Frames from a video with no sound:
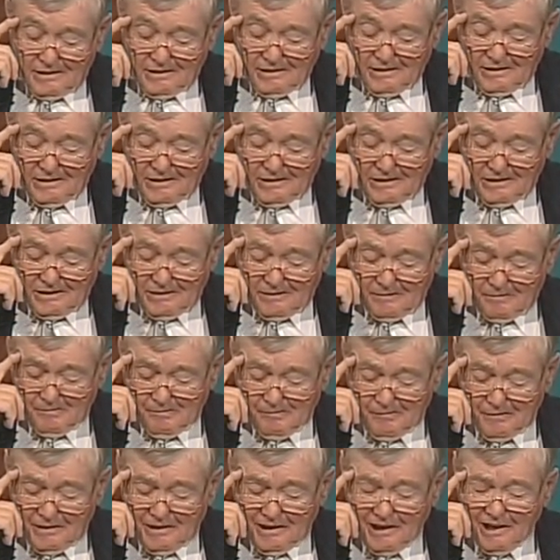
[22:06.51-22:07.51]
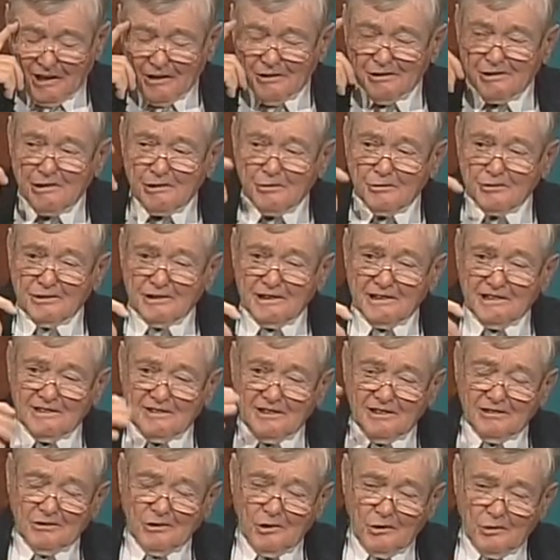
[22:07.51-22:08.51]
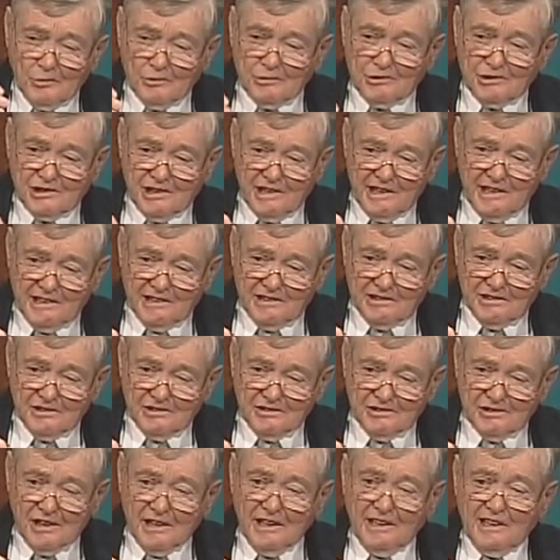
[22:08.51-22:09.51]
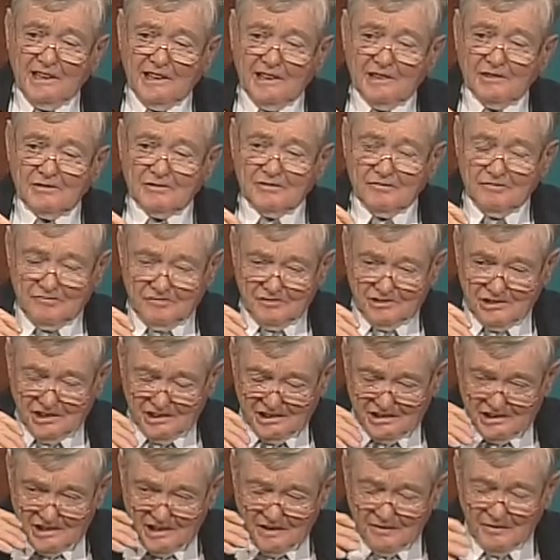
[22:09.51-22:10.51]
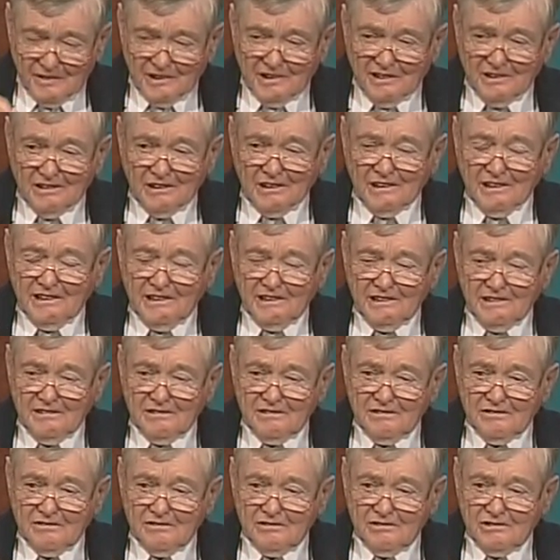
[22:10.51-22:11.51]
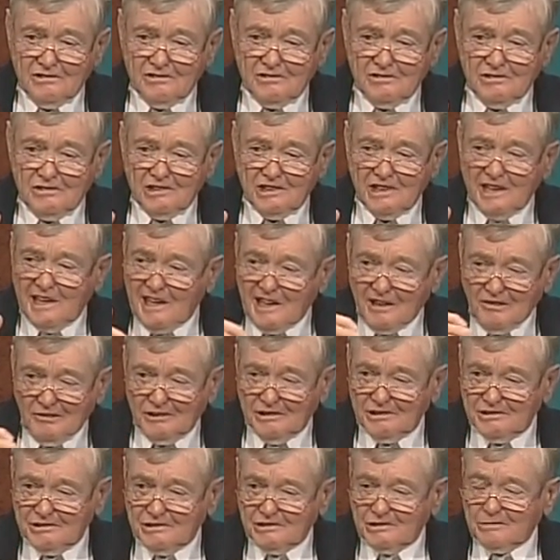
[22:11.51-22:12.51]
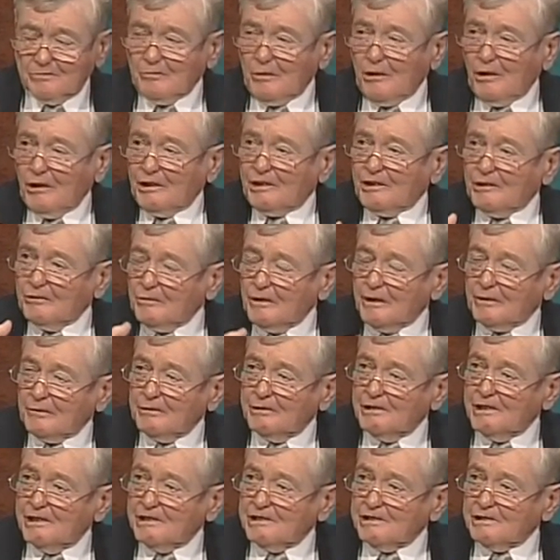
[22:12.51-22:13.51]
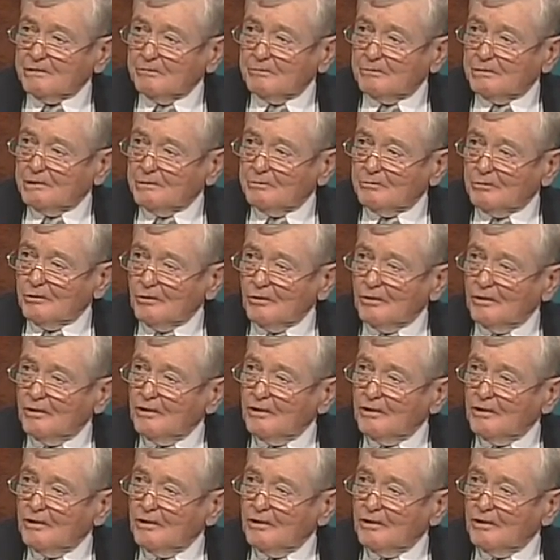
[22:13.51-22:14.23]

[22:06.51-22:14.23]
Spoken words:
How do you think that those changes has significantly challenged park and recreation people?